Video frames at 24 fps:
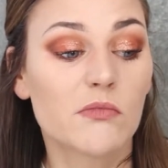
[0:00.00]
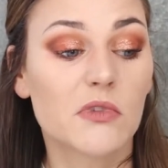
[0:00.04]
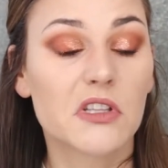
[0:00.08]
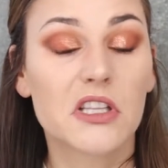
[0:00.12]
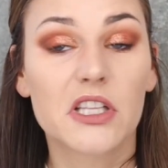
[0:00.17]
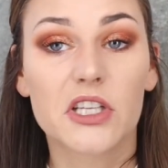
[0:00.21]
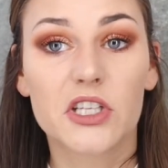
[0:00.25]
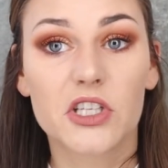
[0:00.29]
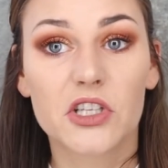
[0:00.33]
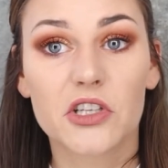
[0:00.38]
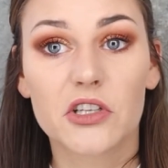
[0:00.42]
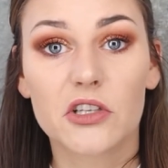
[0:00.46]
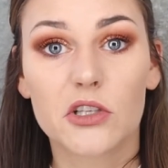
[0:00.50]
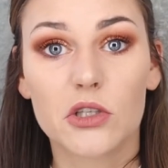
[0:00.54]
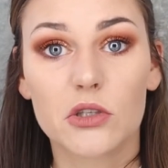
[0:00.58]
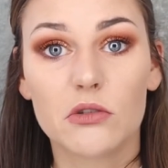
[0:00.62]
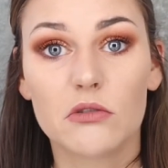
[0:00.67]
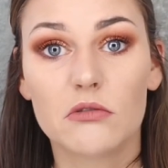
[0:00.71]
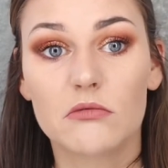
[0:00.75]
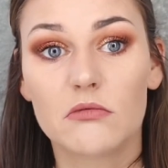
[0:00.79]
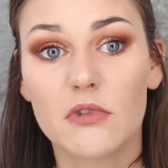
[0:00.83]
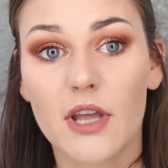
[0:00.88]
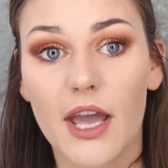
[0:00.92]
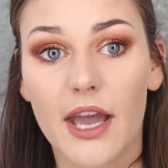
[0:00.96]
glitter
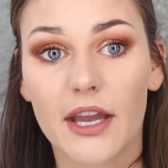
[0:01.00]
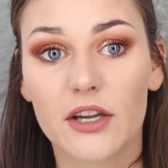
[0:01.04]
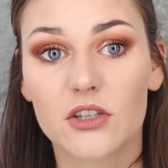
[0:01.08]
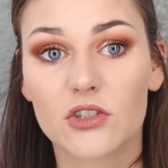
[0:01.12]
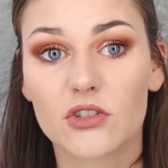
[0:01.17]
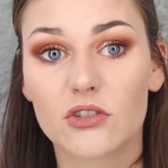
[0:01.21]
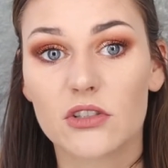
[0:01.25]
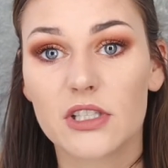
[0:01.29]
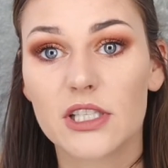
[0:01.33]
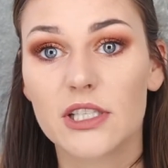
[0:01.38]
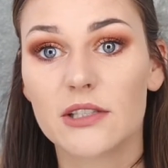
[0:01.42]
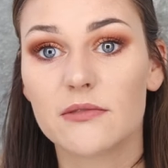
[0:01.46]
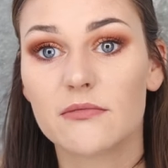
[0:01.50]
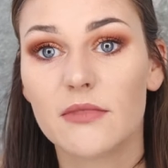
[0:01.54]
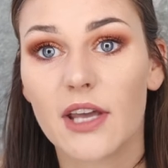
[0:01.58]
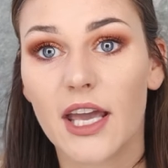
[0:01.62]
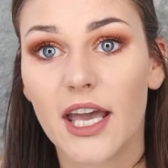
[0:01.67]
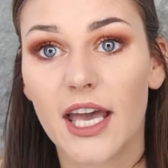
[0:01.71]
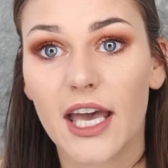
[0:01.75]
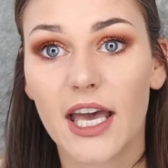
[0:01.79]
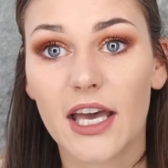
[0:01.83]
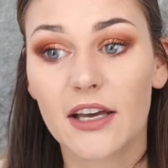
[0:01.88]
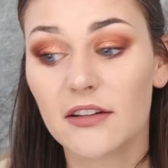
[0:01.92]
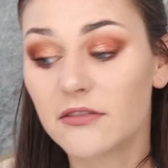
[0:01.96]
you'd actually
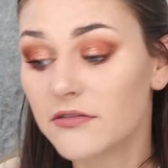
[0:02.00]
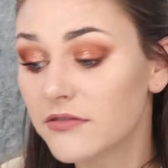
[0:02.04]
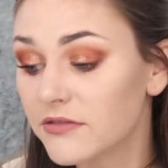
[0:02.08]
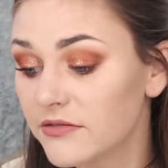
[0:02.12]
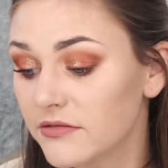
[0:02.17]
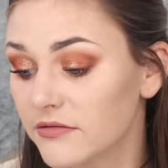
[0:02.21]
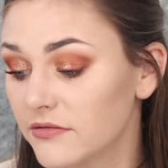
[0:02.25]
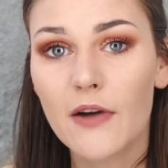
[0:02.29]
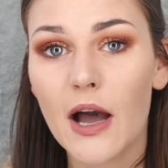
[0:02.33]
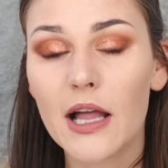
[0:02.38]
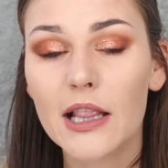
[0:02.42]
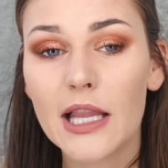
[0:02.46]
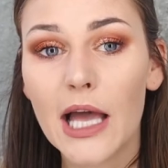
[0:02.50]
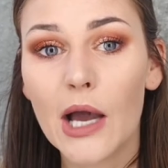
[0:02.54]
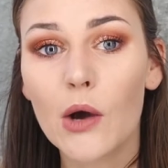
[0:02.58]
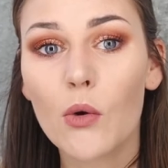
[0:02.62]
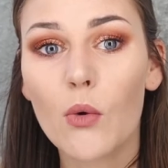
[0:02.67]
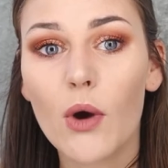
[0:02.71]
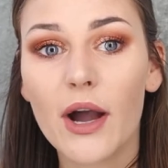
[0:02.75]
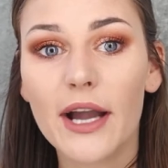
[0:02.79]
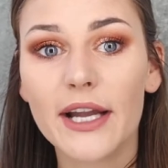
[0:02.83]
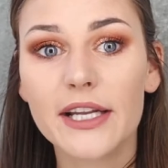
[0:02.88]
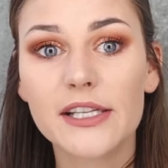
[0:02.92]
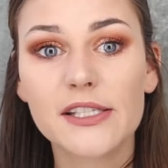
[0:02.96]
have fallout
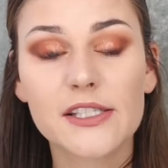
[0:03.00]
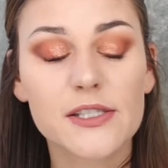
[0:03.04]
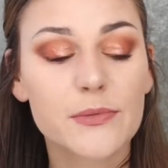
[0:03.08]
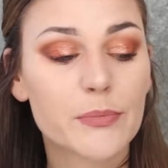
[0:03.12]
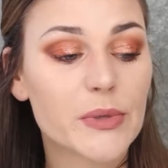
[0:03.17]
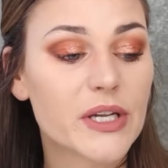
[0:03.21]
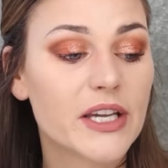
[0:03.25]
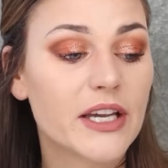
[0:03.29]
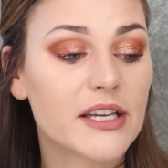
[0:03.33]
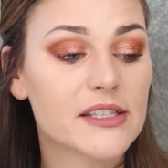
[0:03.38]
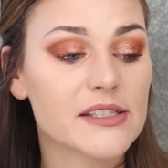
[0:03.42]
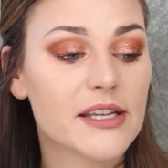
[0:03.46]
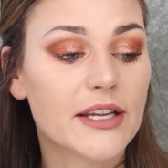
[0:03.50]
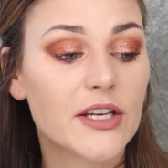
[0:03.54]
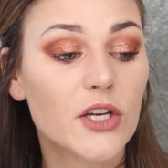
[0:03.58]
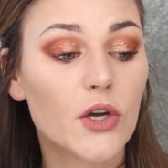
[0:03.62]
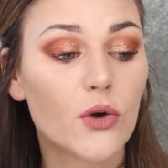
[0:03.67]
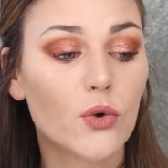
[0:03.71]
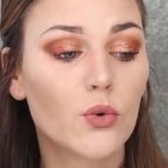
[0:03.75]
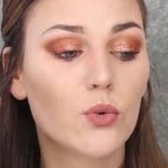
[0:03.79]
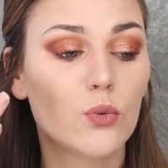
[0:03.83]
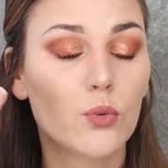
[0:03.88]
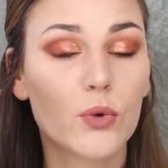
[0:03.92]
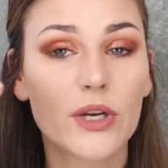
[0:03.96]
wise, because I
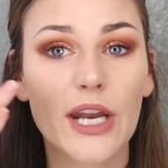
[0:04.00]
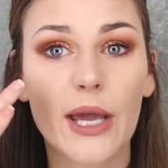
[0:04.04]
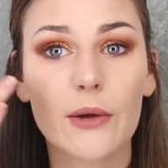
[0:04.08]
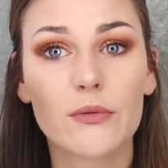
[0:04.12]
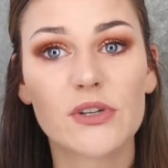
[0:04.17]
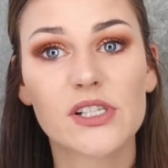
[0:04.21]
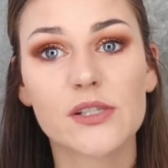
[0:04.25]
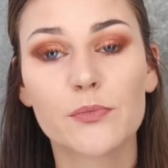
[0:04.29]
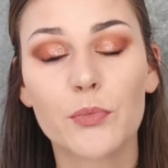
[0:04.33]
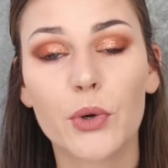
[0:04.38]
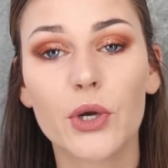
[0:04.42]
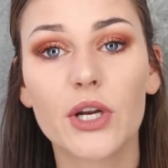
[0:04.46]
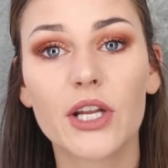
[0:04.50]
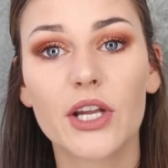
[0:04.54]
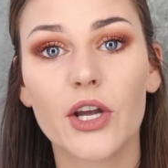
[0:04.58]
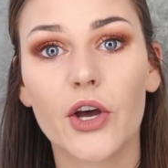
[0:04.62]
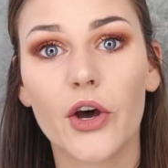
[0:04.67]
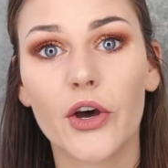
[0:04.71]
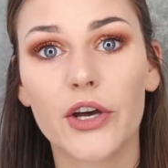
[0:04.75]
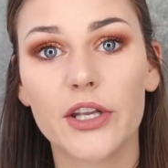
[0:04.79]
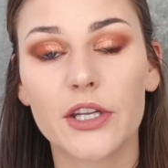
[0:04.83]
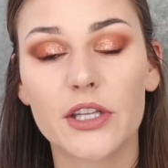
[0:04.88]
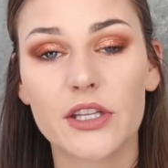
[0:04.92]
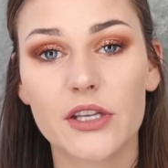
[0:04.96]
know when I was putting
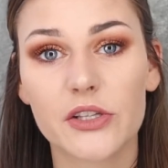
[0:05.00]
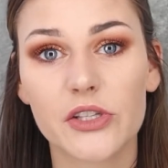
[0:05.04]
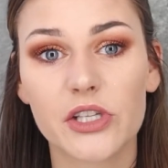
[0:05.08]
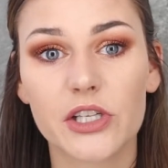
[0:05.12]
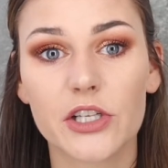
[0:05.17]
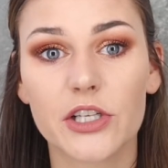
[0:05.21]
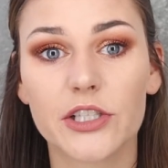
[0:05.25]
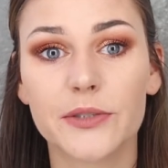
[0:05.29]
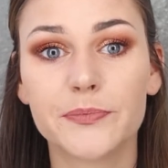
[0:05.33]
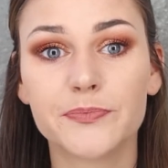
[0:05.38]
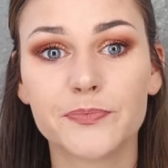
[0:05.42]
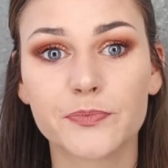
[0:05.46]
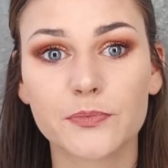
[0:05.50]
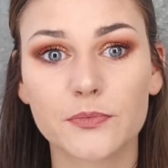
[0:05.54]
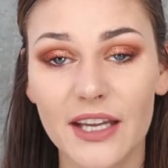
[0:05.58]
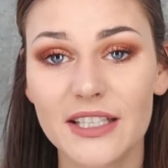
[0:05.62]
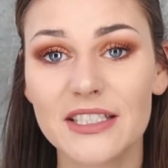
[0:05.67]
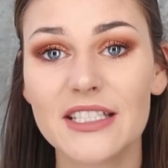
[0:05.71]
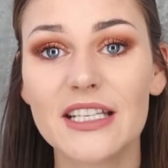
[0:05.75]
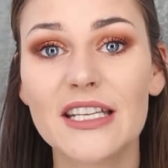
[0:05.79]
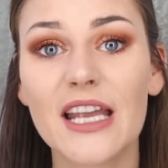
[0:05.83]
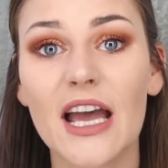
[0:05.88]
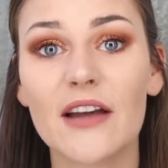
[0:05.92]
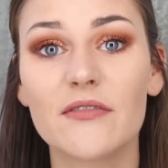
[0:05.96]
on the glitter, I
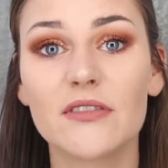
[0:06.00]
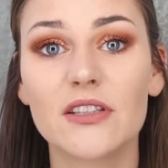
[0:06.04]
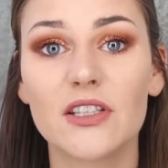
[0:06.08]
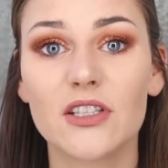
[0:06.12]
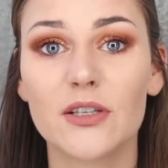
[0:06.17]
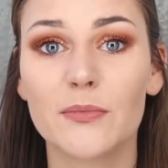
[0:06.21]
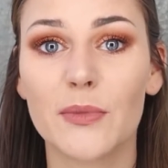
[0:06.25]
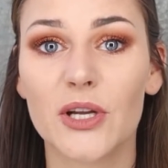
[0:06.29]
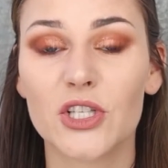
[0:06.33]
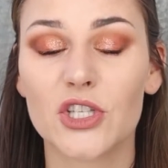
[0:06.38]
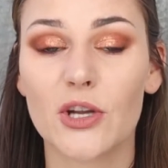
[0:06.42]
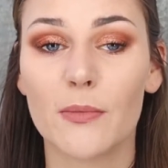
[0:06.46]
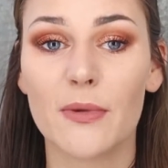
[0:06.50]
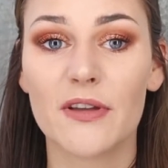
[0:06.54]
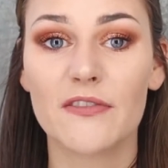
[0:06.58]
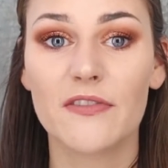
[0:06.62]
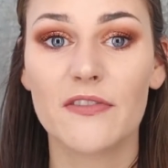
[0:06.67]
did have a little much on my